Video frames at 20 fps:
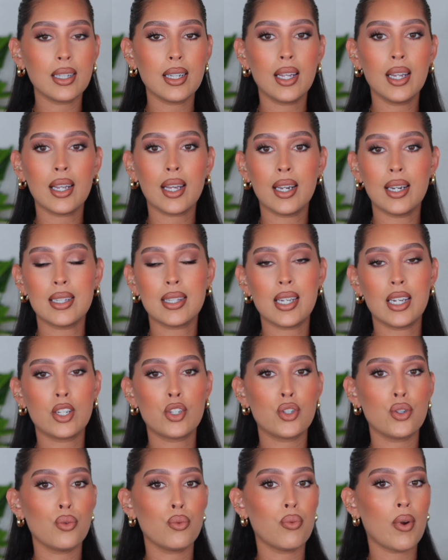link and it
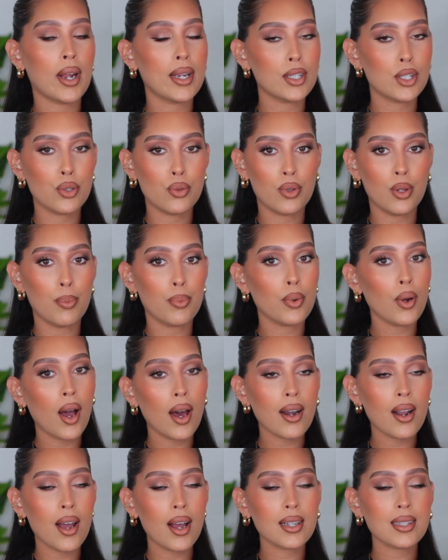takes you right to the
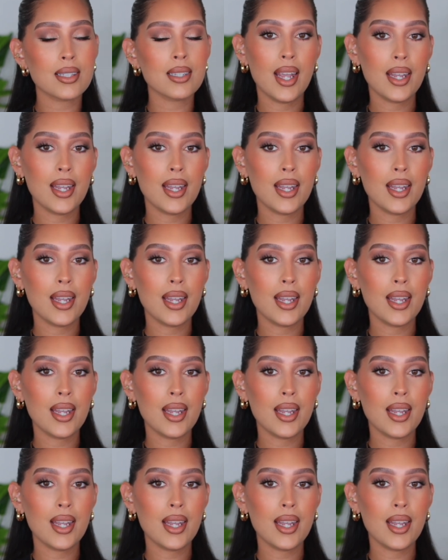product.